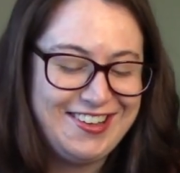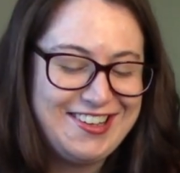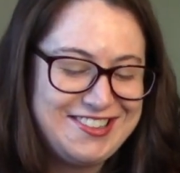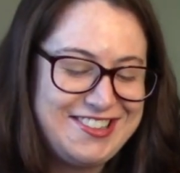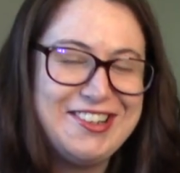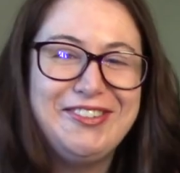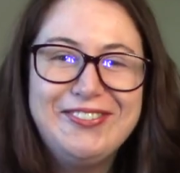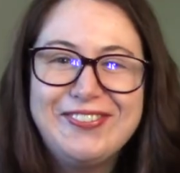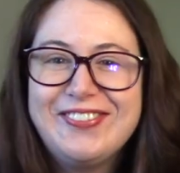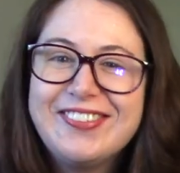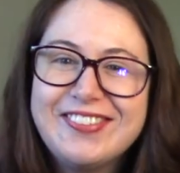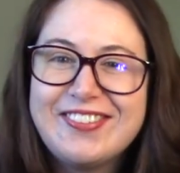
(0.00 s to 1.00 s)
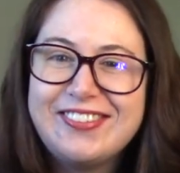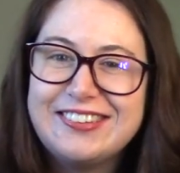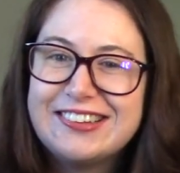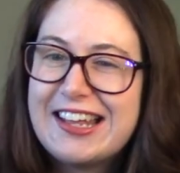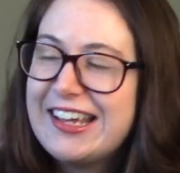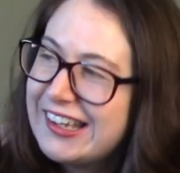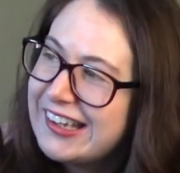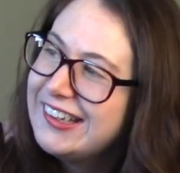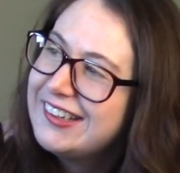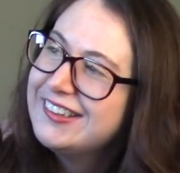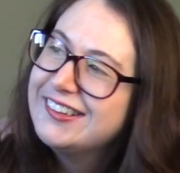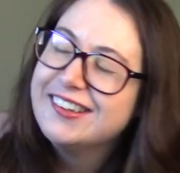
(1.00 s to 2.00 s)
I don't like
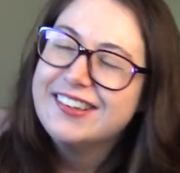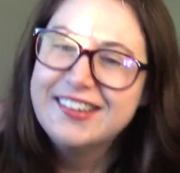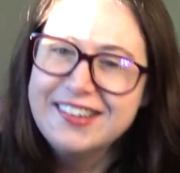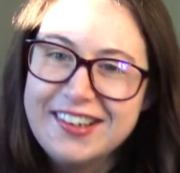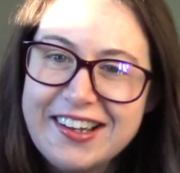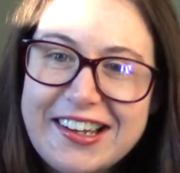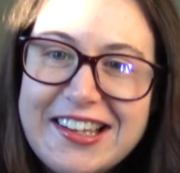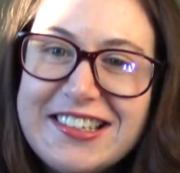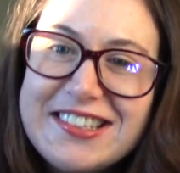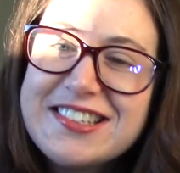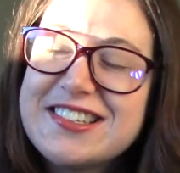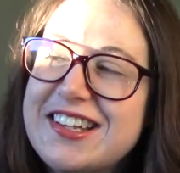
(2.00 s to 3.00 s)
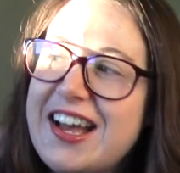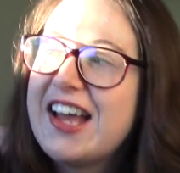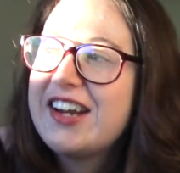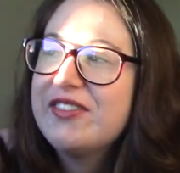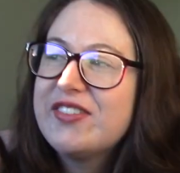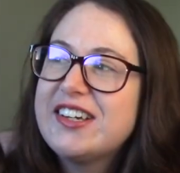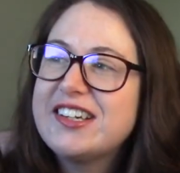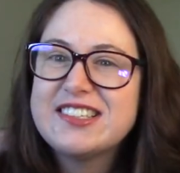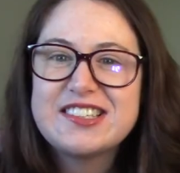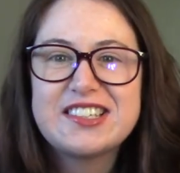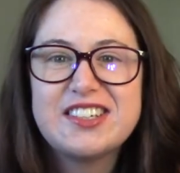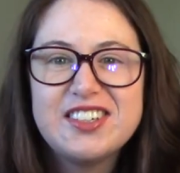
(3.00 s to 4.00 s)
it. It's, I don't think
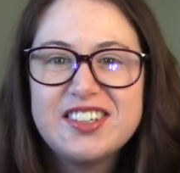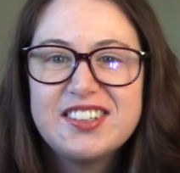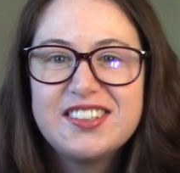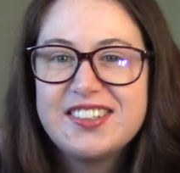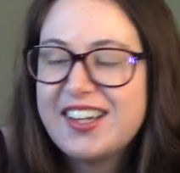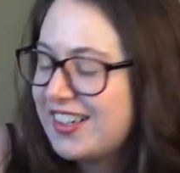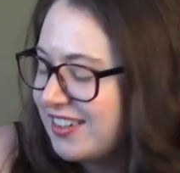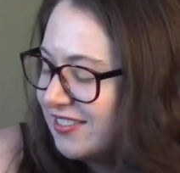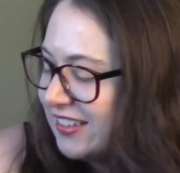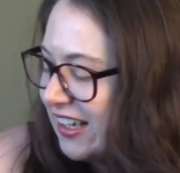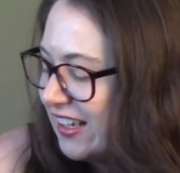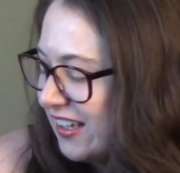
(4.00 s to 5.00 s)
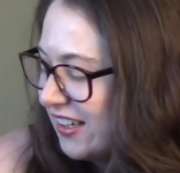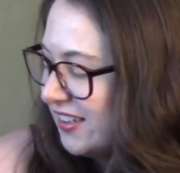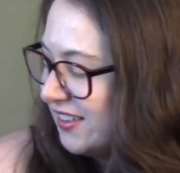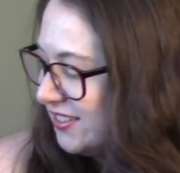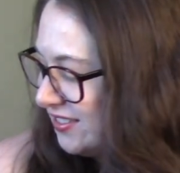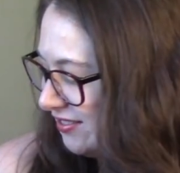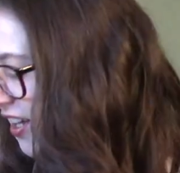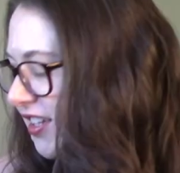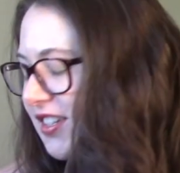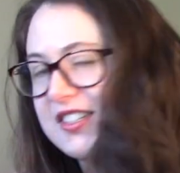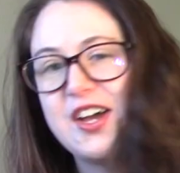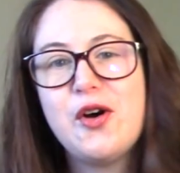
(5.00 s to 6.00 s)
it's good. I don't like it.
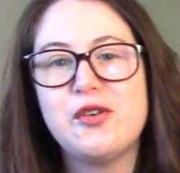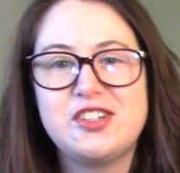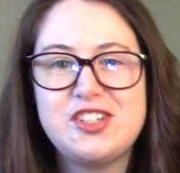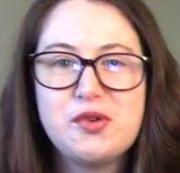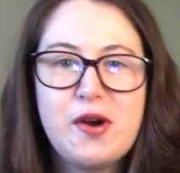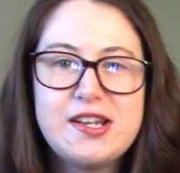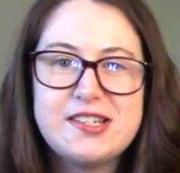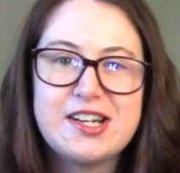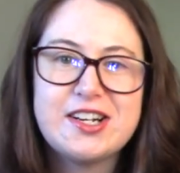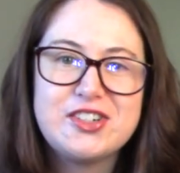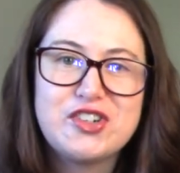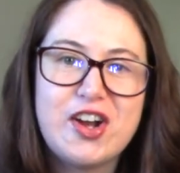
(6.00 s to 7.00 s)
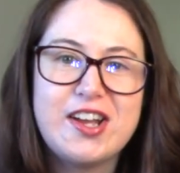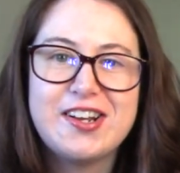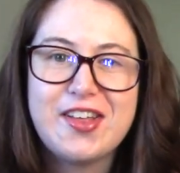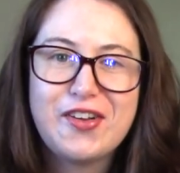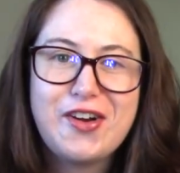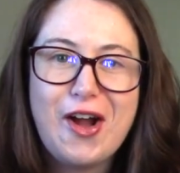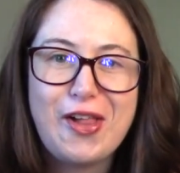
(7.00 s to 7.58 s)
So do I dare try another